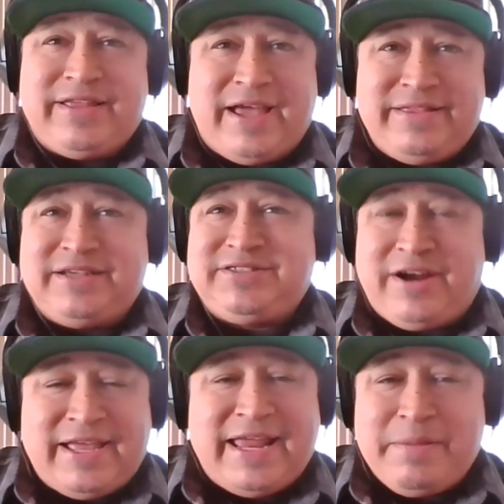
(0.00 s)
and they
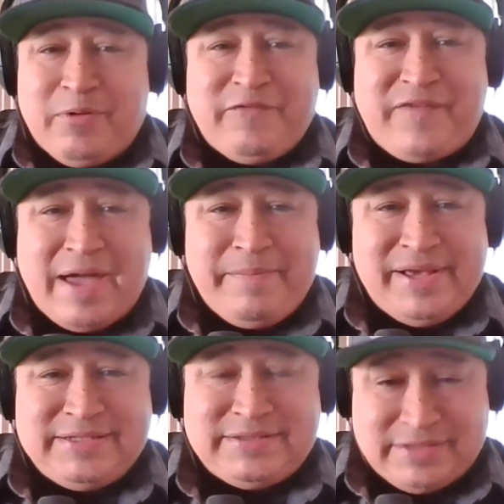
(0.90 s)
started getting more fan
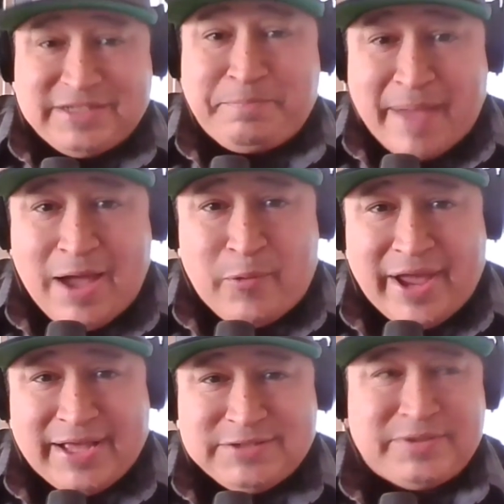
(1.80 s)
base, these
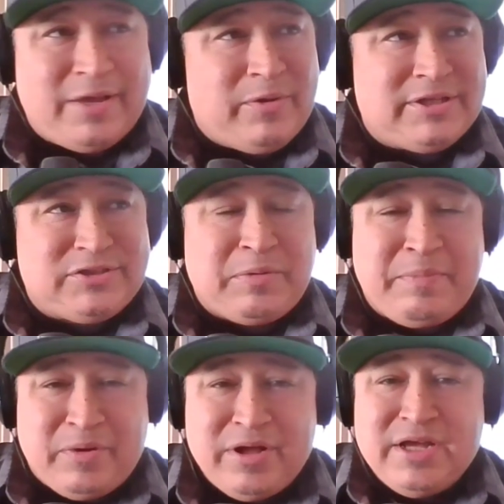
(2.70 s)
bandwagons, when they won the Super
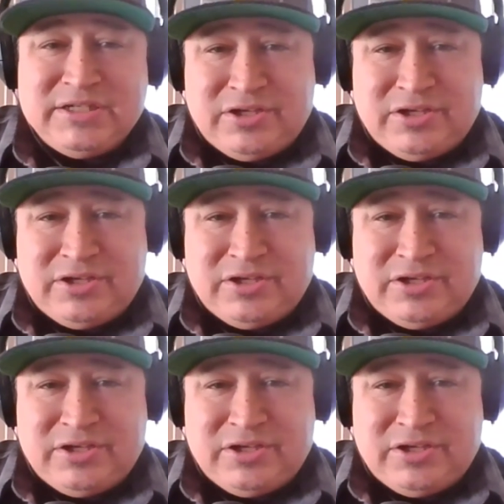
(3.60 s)
Bowl.